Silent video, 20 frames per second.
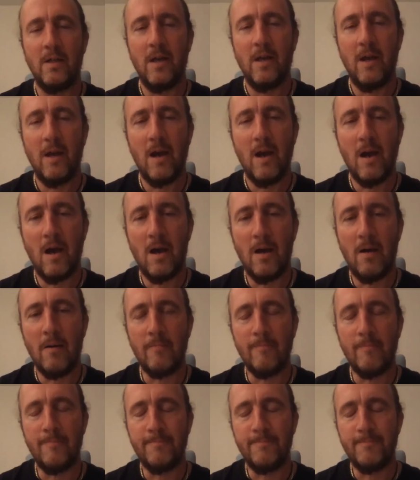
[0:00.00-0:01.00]

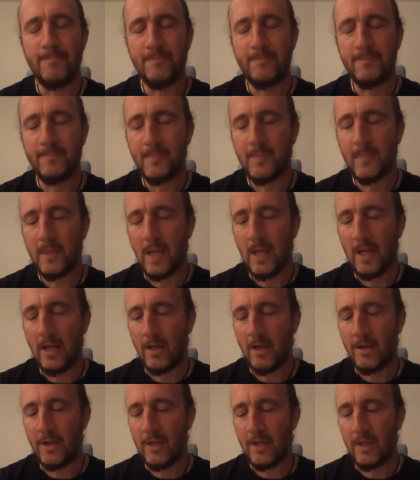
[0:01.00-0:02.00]
And I
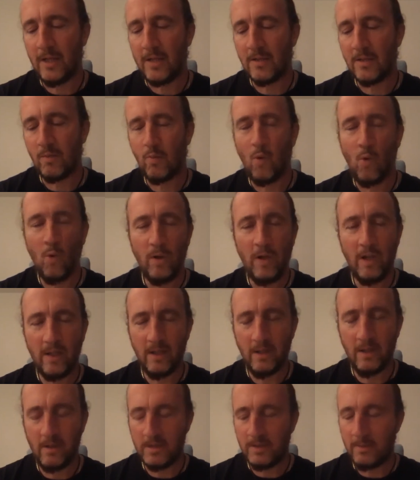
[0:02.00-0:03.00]
think that's a warning.
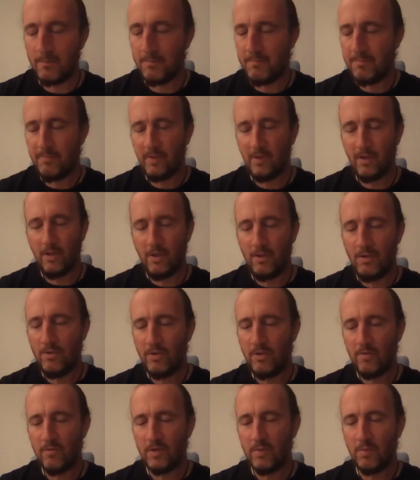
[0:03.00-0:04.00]
It's a
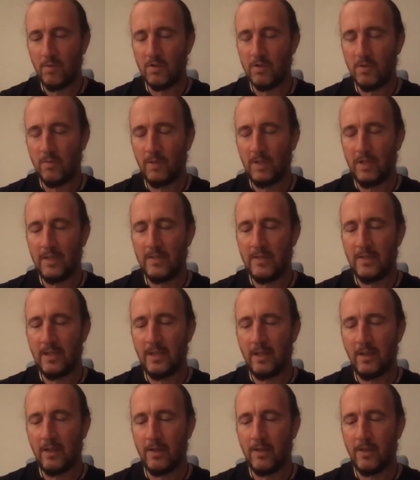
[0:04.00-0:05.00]
huge responsibility, and
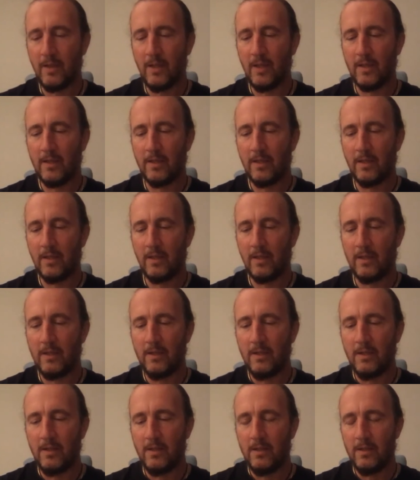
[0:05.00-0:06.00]
I think that
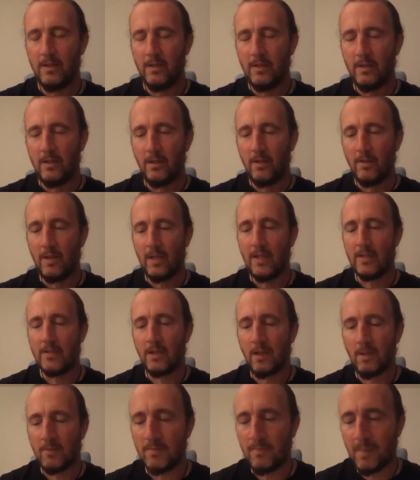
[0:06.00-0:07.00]
that
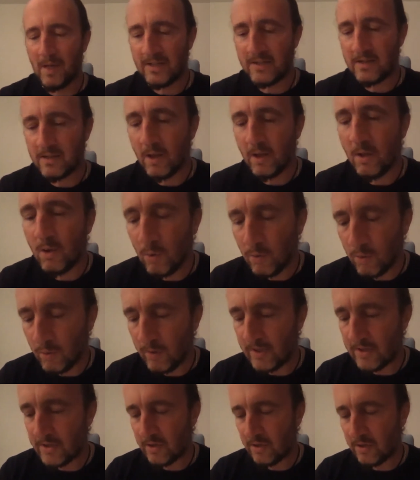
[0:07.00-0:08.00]
comes back to the whole
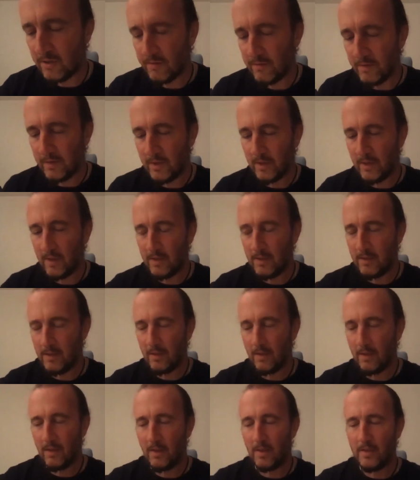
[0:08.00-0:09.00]
question of
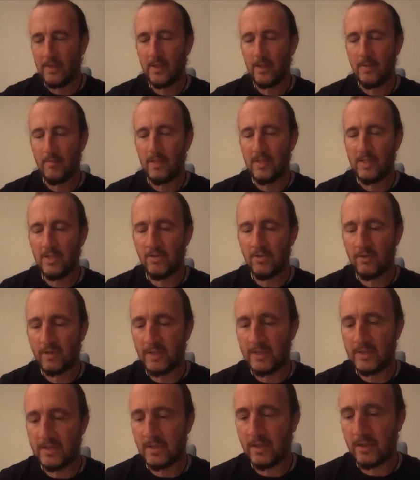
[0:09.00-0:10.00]
these inner
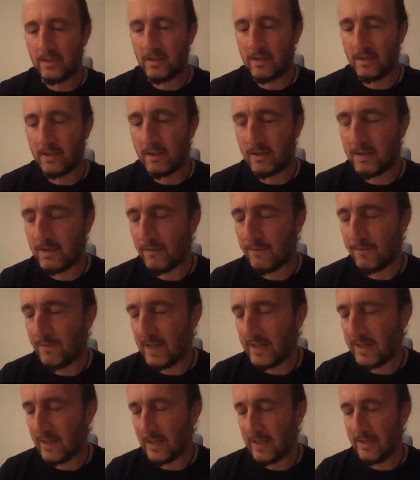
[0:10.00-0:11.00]
mysteries, and the
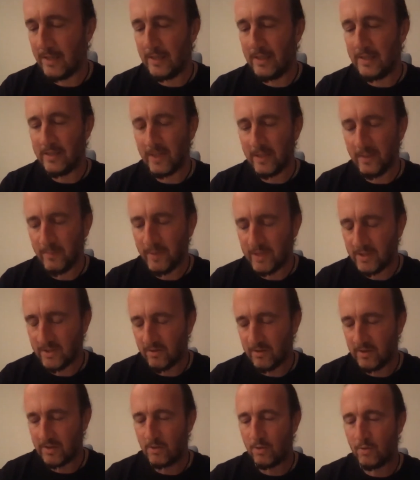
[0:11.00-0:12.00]
fact that in these inner
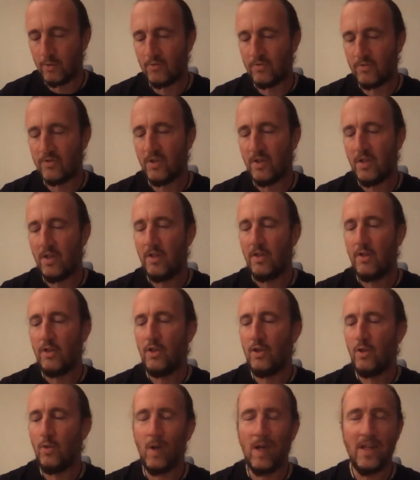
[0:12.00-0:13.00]
mystery schools,
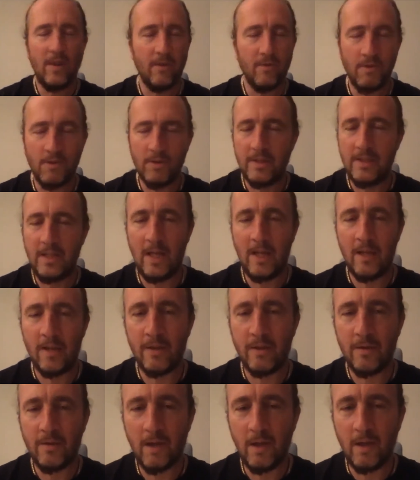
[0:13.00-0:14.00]
you went through a
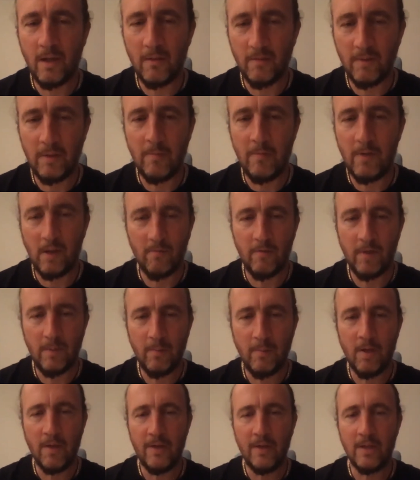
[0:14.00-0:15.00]
death and a
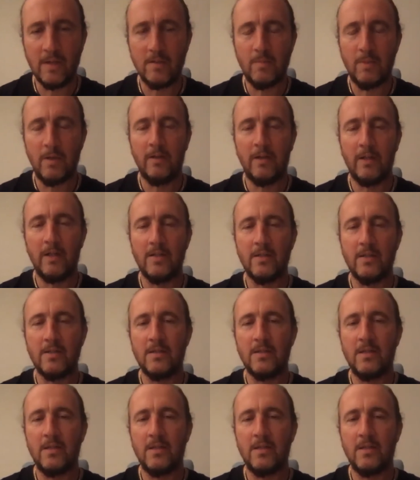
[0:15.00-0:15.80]
rebirth experience,